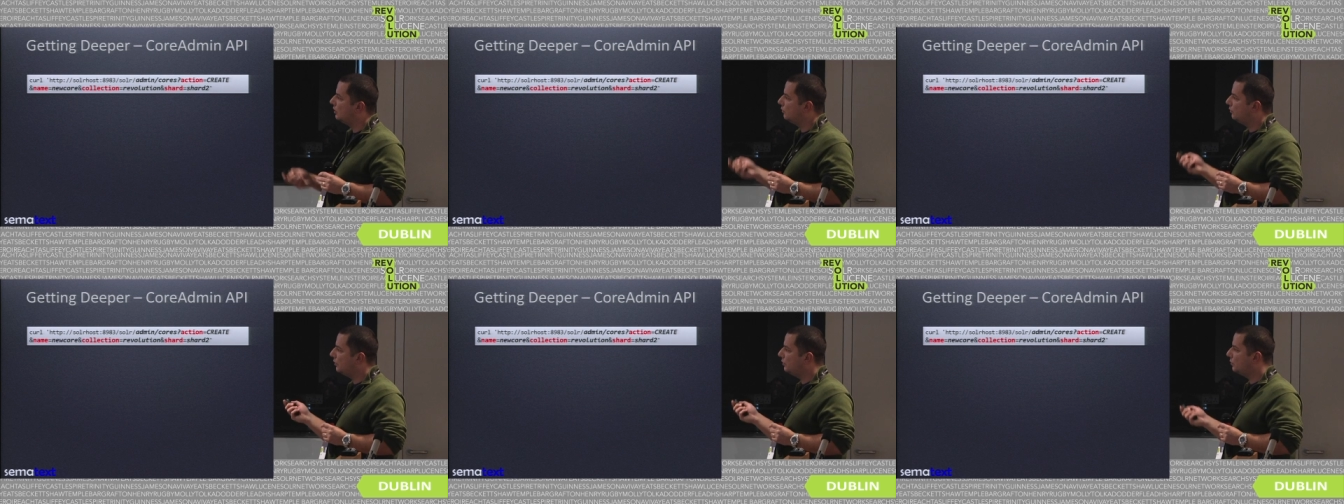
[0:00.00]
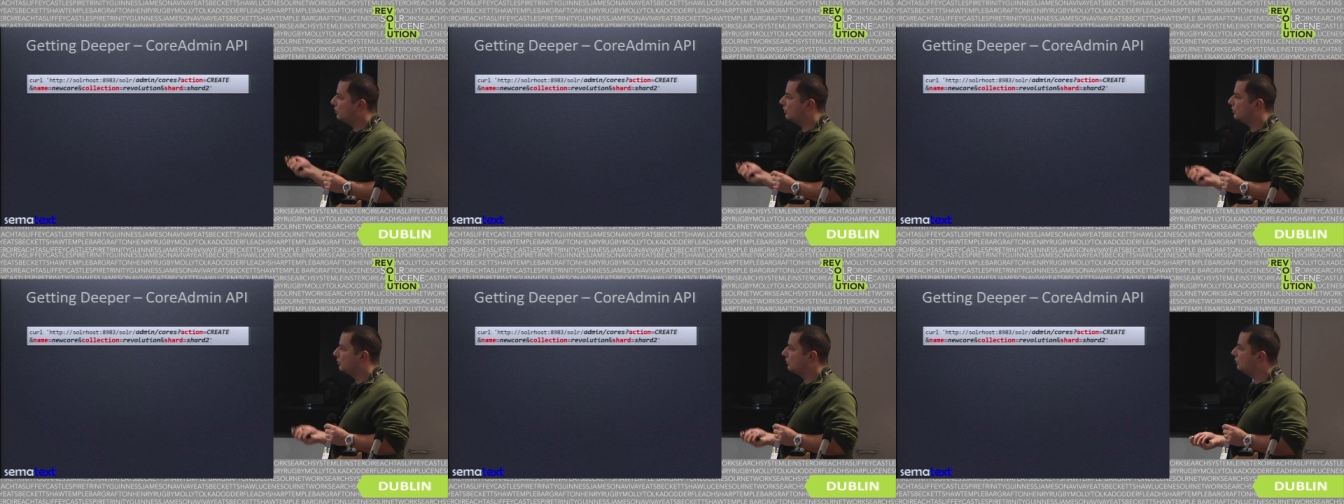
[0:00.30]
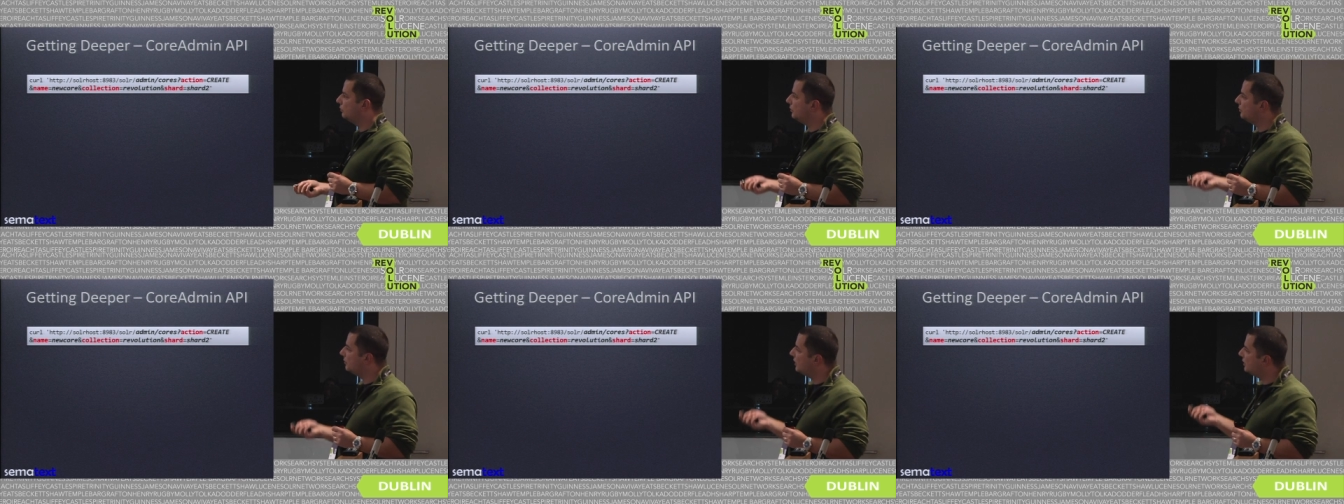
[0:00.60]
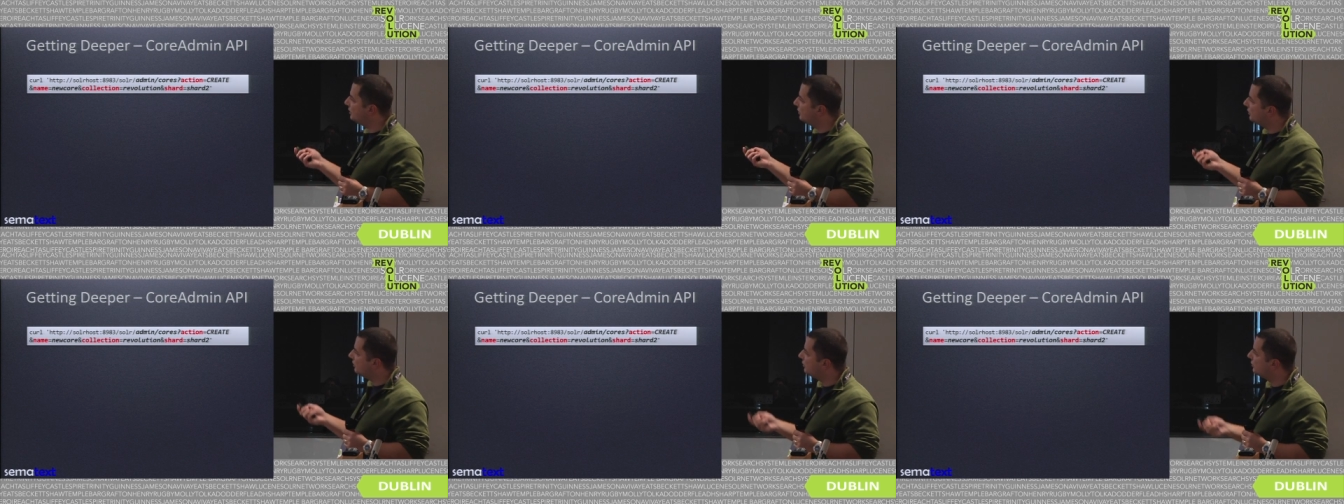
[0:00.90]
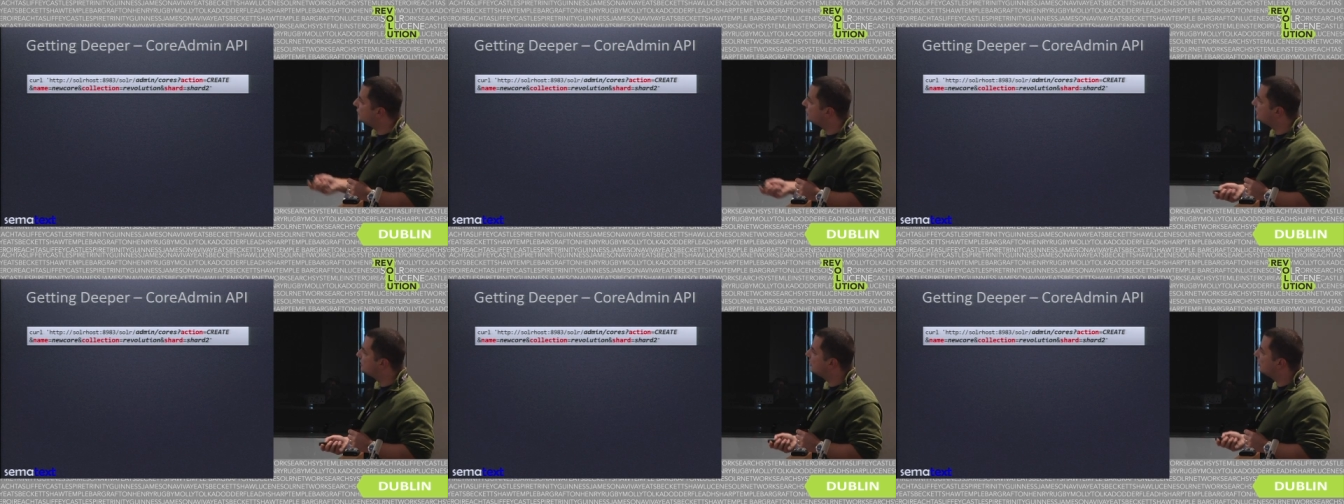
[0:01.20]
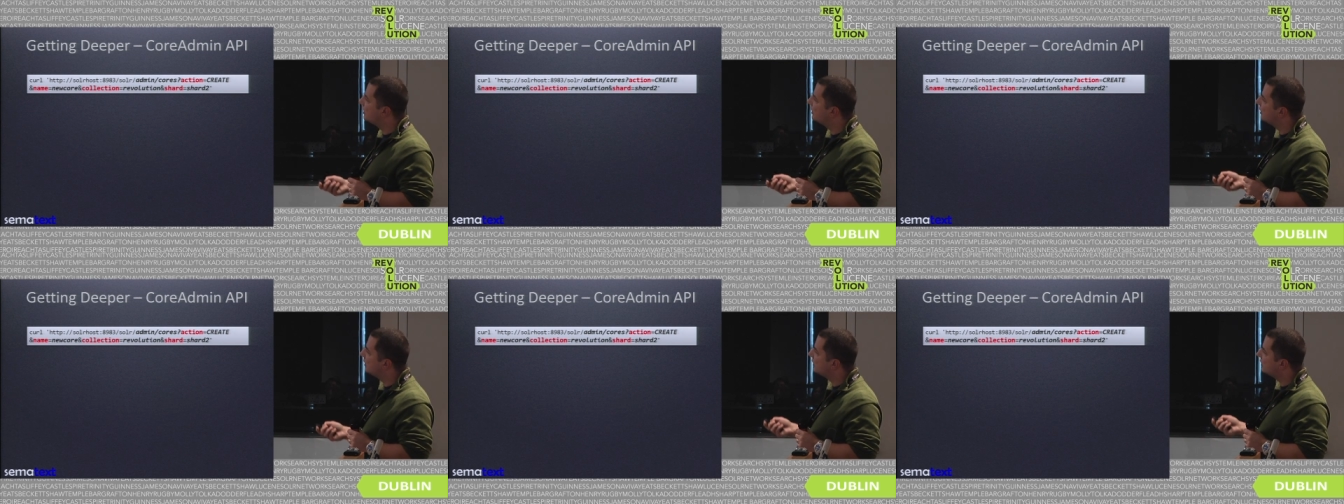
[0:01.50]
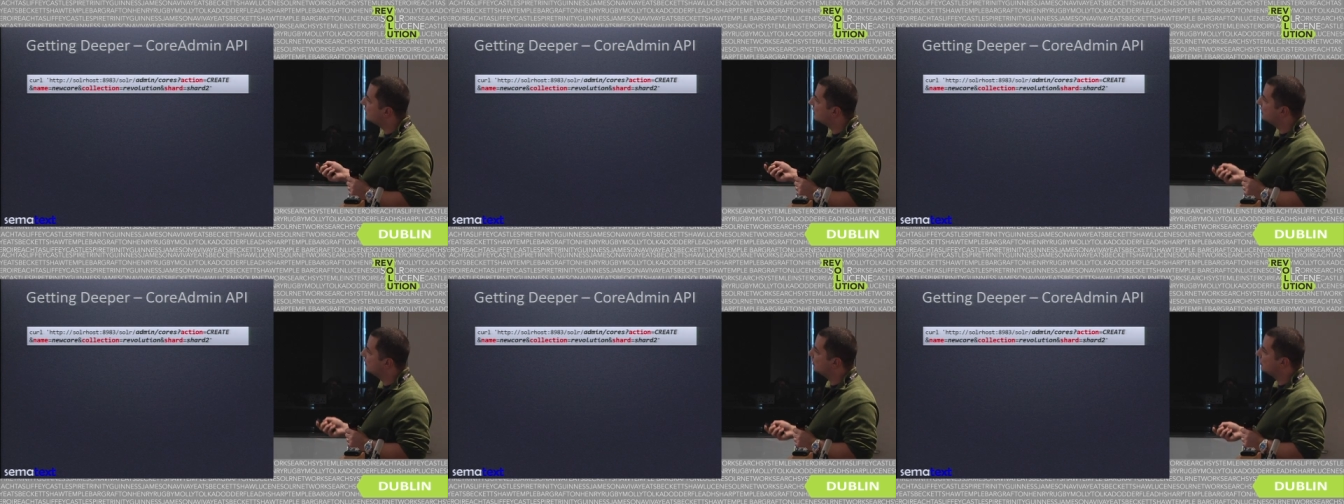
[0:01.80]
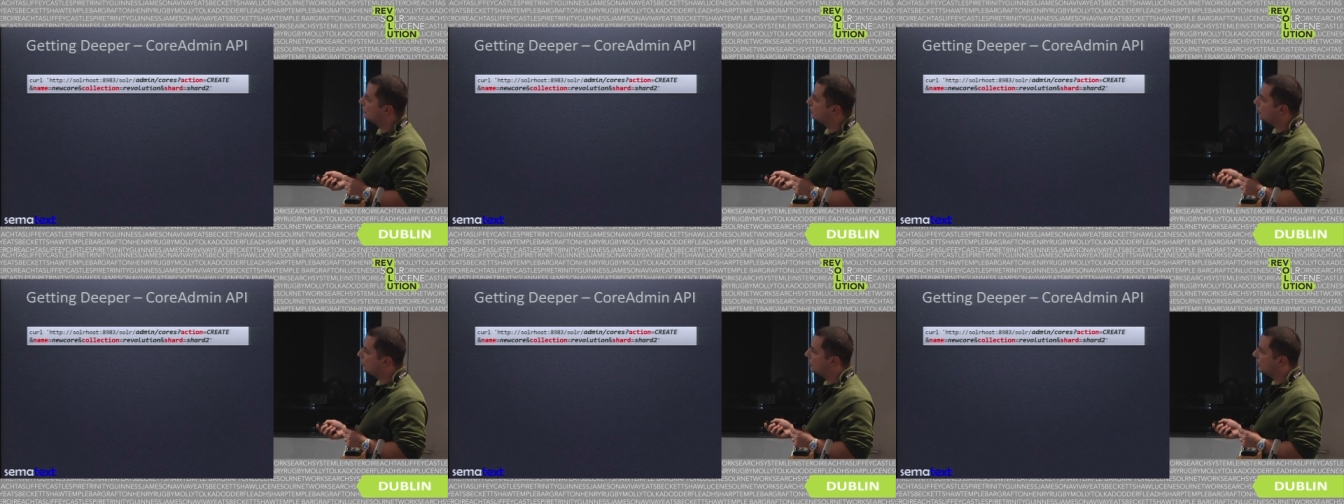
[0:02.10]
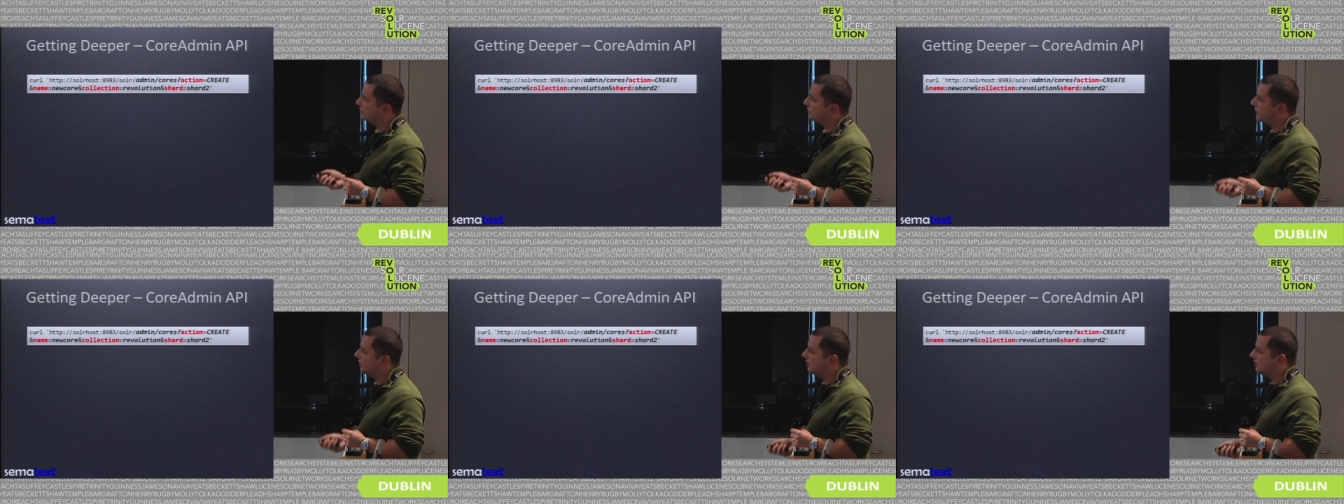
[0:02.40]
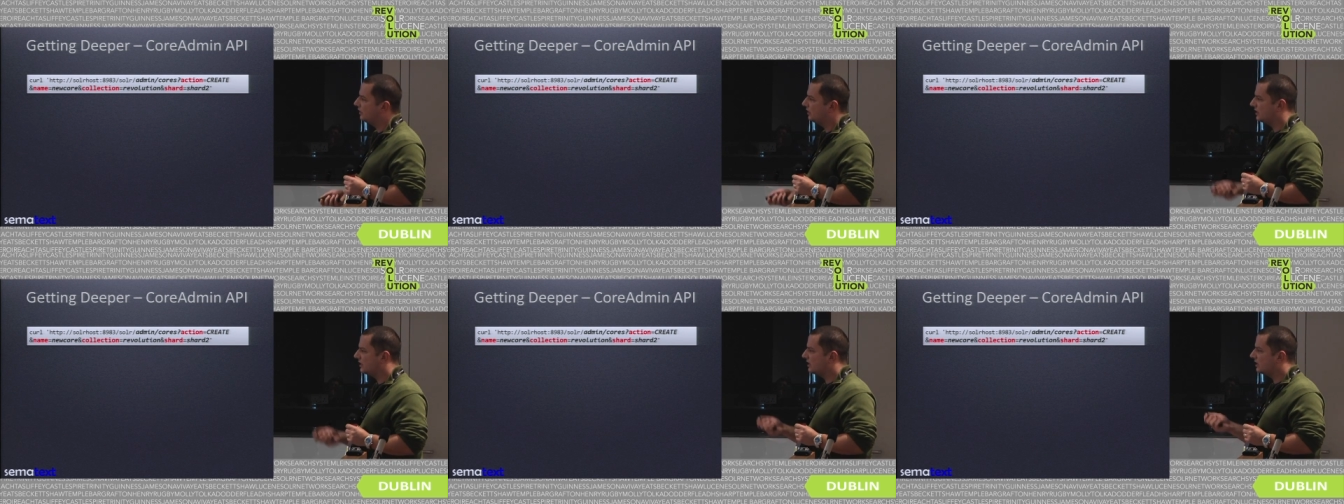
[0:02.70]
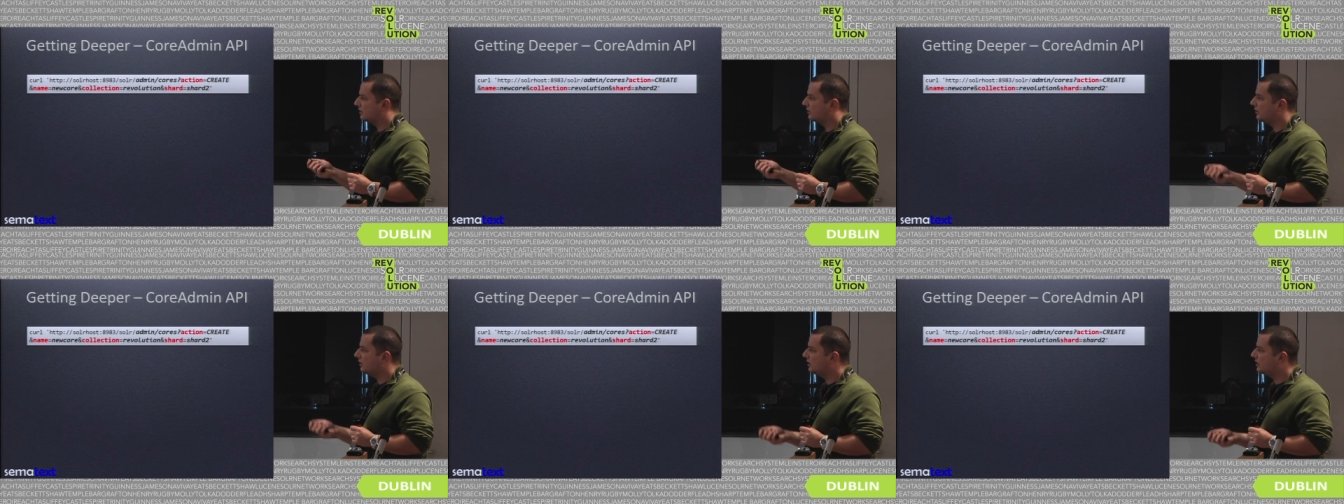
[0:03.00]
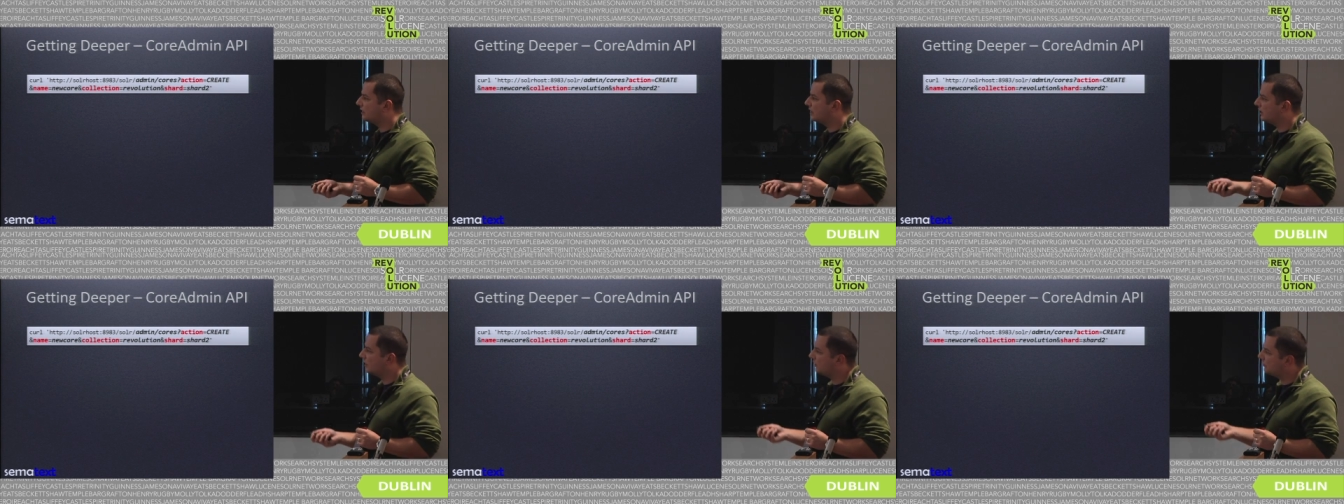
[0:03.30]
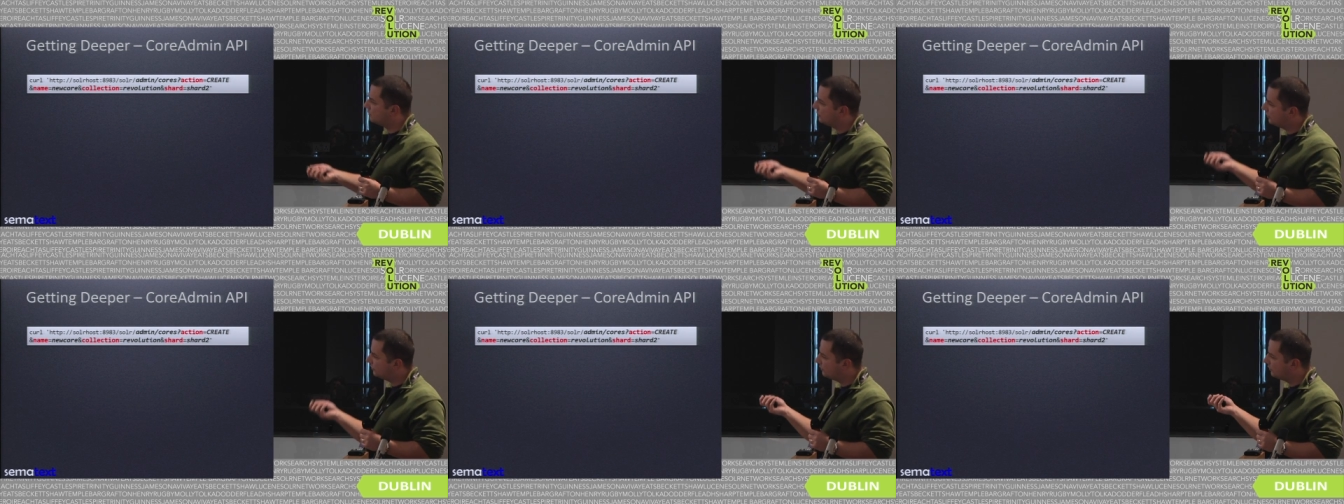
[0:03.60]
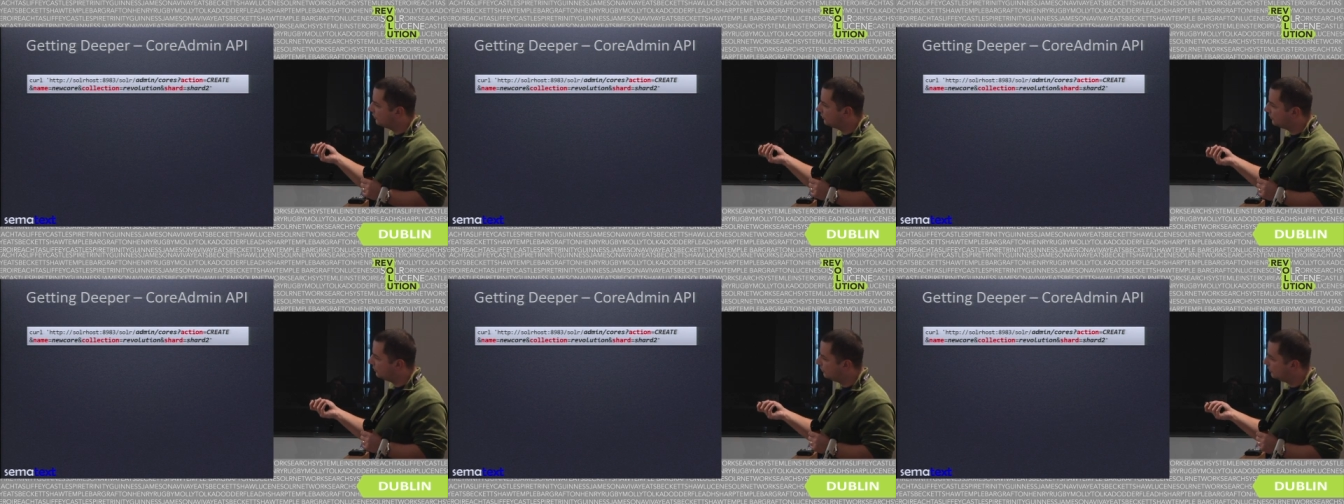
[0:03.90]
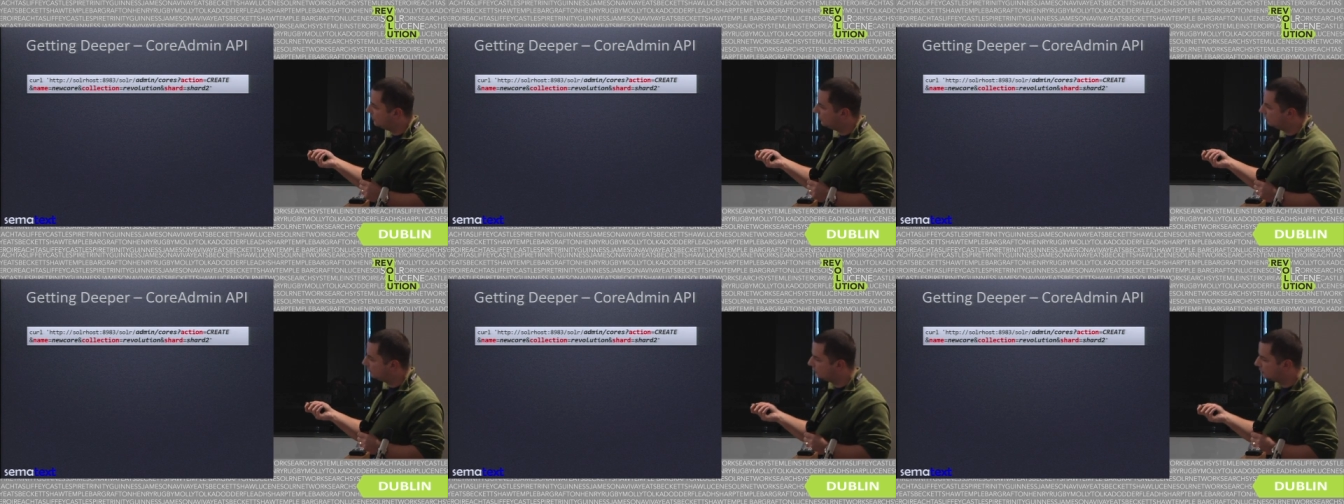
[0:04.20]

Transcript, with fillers: we, want, we may use the uh, core admin. It, it can uh,